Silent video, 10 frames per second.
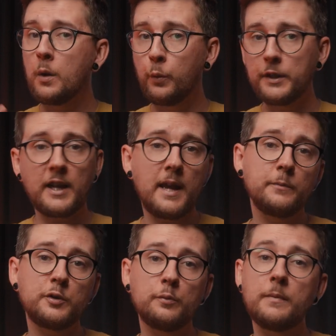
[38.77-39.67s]
with
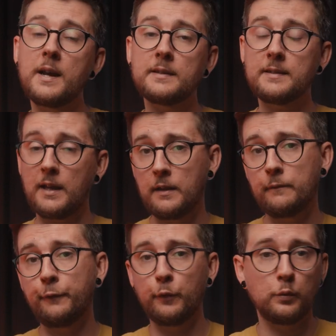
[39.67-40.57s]
M2 Max
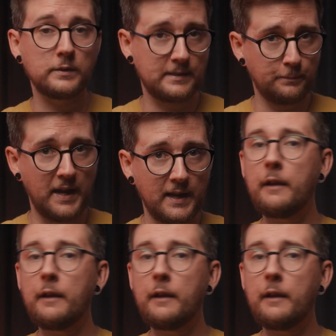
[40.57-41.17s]
in full spec.